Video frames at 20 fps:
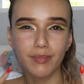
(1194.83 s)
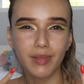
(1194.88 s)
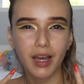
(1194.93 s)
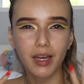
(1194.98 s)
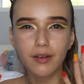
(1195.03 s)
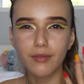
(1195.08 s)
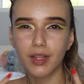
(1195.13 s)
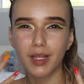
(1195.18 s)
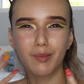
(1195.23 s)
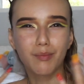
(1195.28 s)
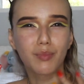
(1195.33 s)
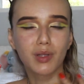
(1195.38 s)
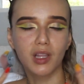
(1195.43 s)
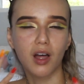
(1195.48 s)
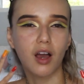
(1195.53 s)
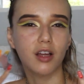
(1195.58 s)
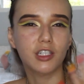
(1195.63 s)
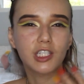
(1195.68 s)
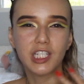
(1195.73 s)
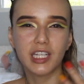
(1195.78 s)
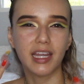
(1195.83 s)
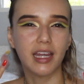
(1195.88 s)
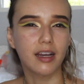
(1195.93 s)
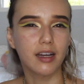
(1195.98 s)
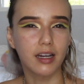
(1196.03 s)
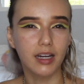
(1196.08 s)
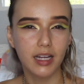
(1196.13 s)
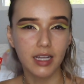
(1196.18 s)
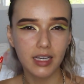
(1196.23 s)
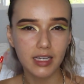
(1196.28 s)
kind of like blotchy
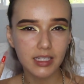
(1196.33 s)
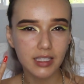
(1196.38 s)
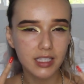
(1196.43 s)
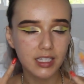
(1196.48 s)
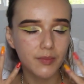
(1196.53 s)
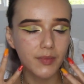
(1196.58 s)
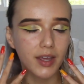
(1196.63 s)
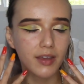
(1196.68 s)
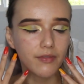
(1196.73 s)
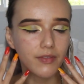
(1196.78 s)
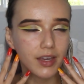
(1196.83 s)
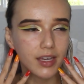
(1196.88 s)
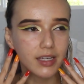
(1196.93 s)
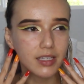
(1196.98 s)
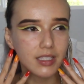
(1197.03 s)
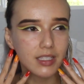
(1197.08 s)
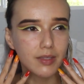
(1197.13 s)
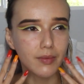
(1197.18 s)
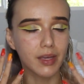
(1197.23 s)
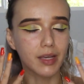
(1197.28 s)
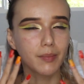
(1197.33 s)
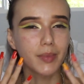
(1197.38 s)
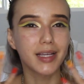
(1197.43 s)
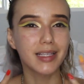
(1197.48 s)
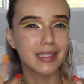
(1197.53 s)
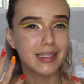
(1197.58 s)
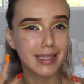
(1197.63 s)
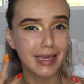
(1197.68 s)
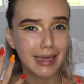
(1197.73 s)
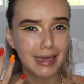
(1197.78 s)
areas to my face, like my
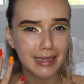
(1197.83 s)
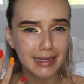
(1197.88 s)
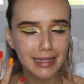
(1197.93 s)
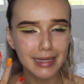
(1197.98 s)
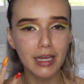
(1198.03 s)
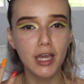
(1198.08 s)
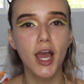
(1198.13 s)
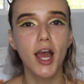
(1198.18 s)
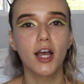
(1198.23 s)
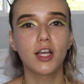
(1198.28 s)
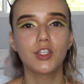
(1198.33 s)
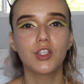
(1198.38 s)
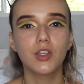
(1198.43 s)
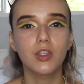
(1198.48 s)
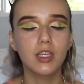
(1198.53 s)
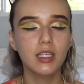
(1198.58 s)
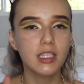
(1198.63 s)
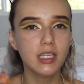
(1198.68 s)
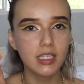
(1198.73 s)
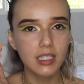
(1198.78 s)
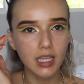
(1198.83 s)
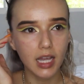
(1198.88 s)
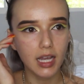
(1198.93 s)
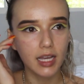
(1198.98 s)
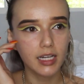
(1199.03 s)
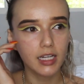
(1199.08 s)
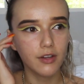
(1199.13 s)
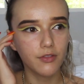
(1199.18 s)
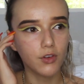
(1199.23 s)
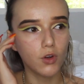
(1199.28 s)
skin. So this is
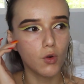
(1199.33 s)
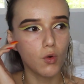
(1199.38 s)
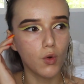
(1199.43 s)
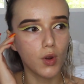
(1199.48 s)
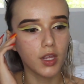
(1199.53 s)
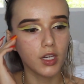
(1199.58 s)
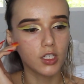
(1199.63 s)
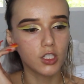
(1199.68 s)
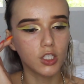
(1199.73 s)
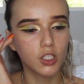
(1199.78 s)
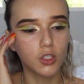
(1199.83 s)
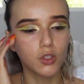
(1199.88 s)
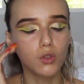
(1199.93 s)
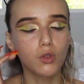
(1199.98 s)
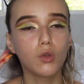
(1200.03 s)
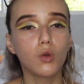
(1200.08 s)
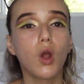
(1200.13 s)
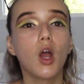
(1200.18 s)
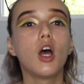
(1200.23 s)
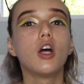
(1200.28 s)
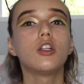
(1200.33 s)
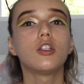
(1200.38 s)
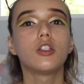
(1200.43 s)
kind of going to